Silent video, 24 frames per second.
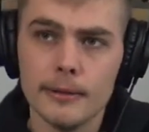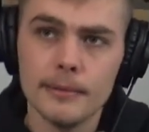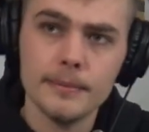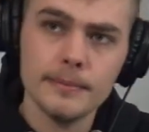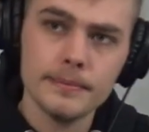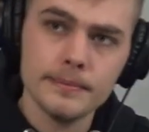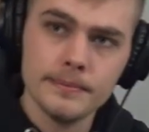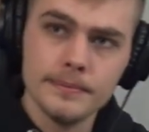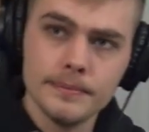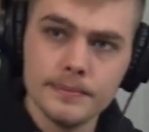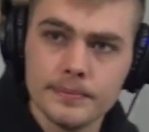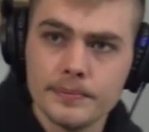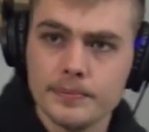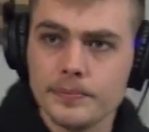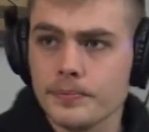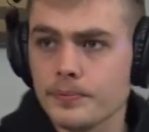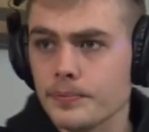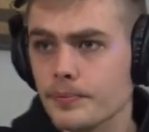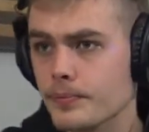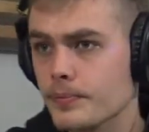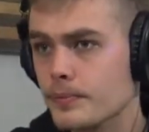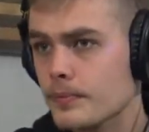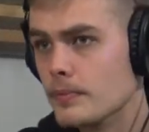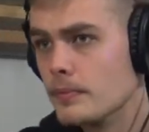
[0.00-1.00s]
It
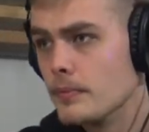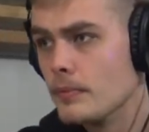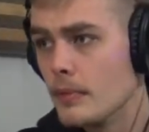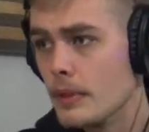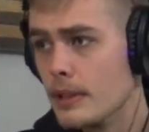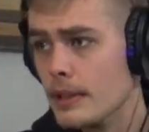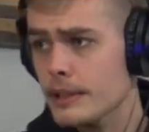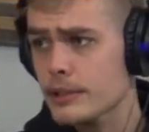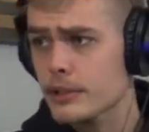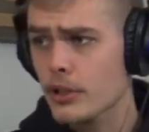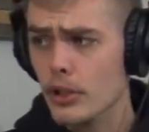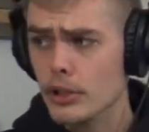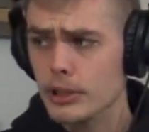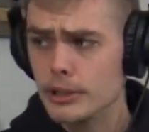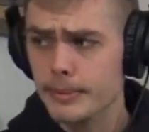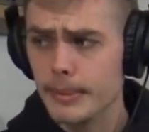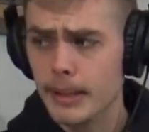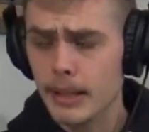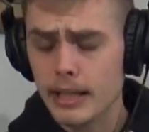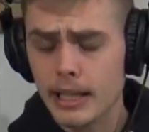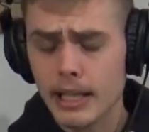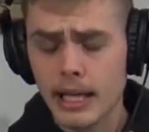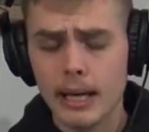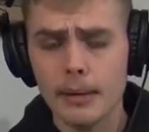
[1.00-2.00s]
talks
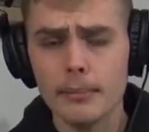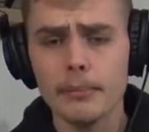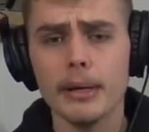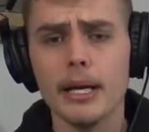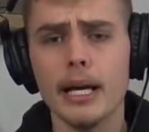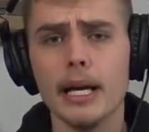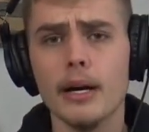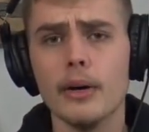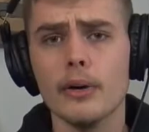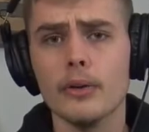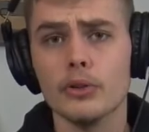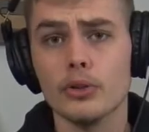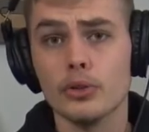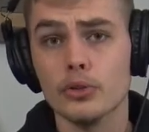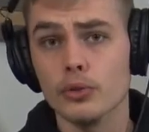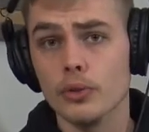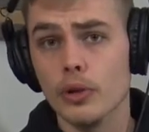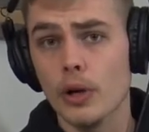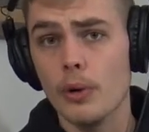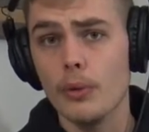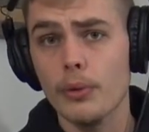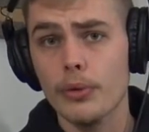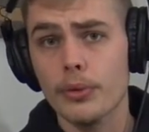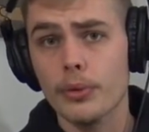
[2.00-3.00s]
about compound
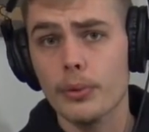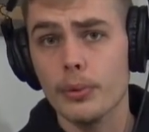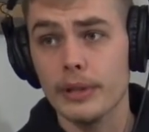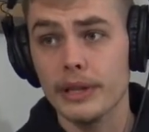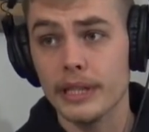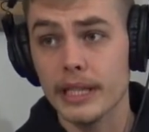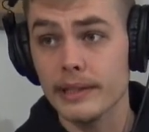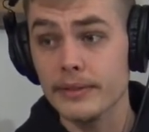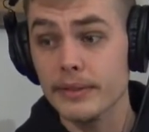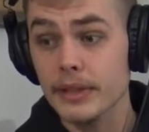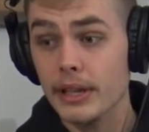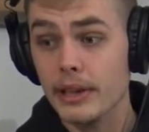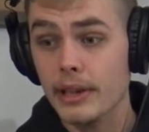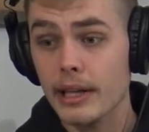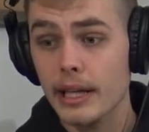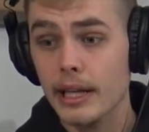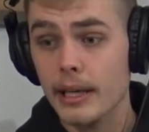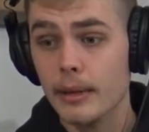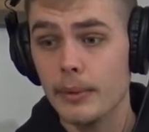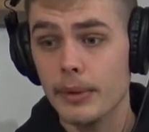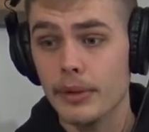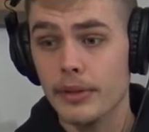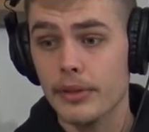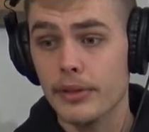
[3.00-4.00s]
growth with
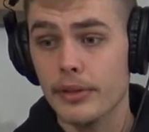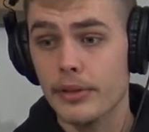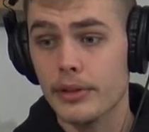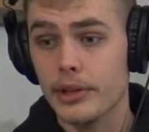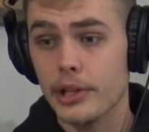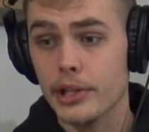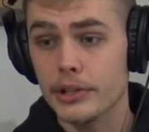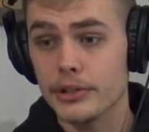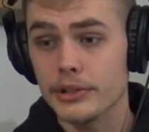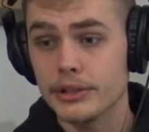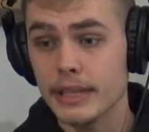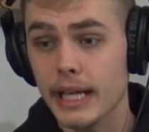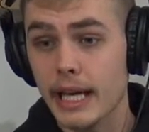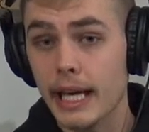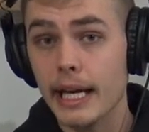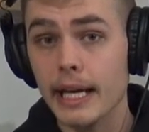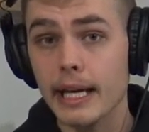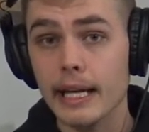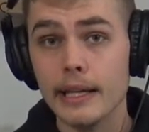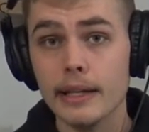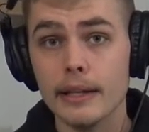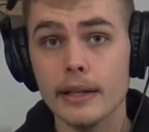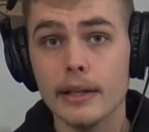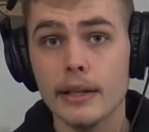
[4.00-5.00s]
everything, with your
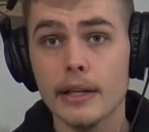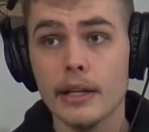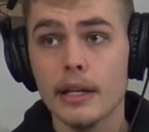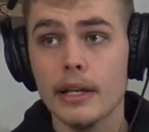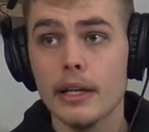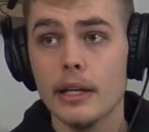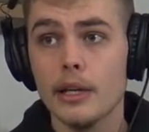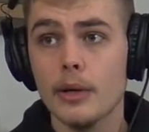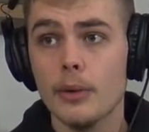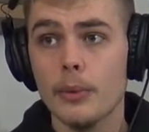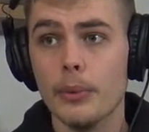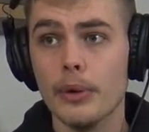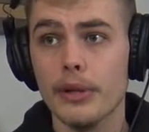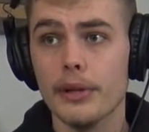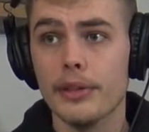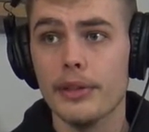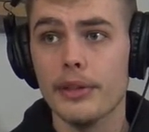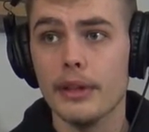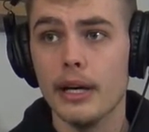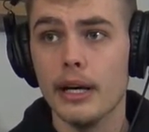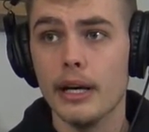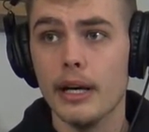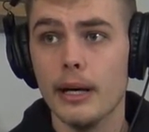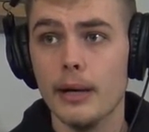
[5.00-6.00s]
diet,
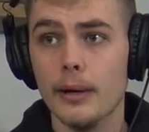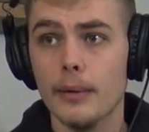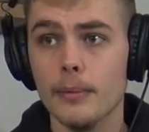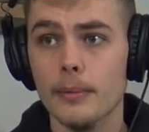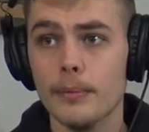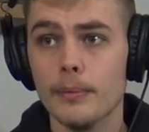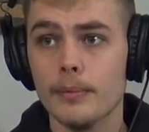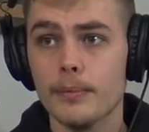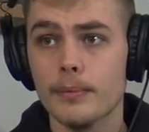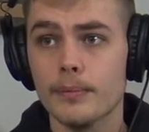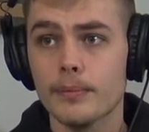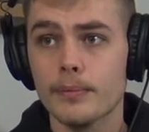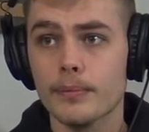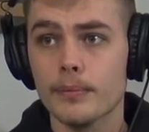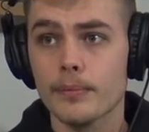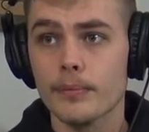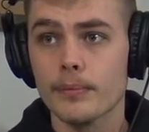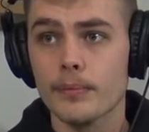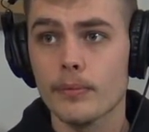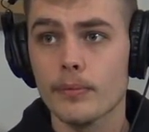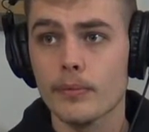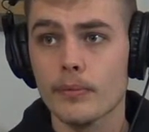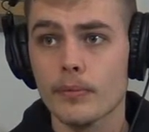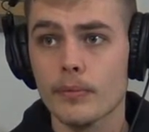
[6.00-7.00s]
with
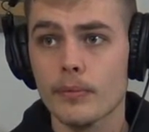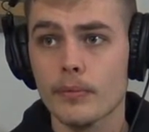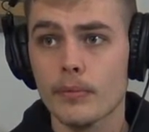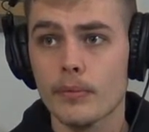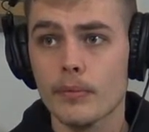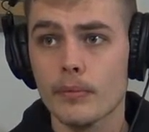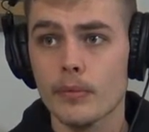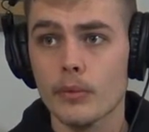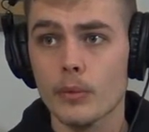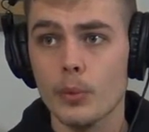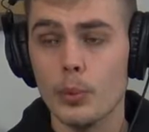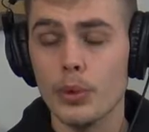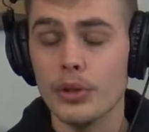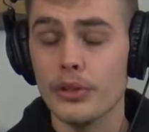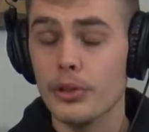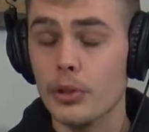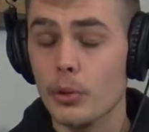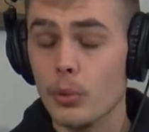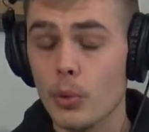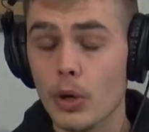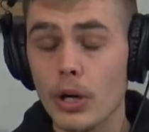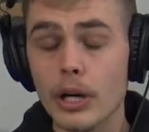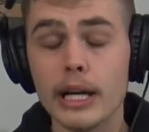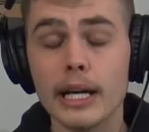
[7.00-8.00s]

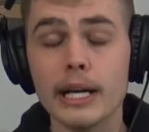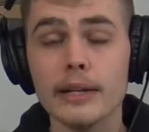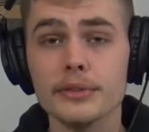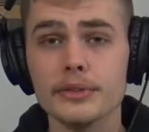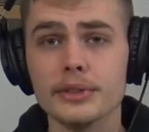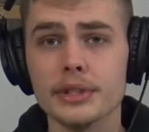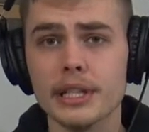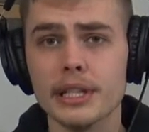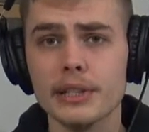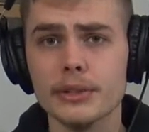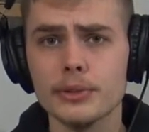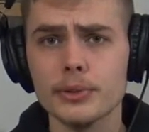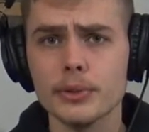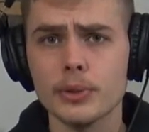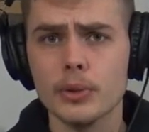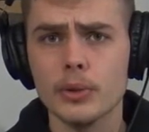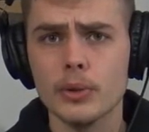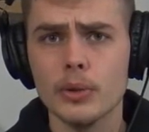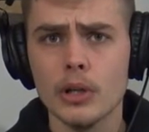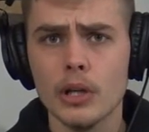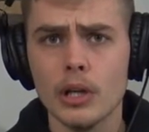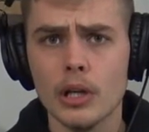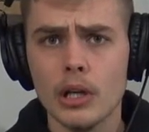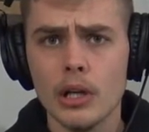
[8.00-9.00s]
your workout
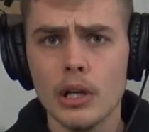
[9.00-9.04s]
schedule,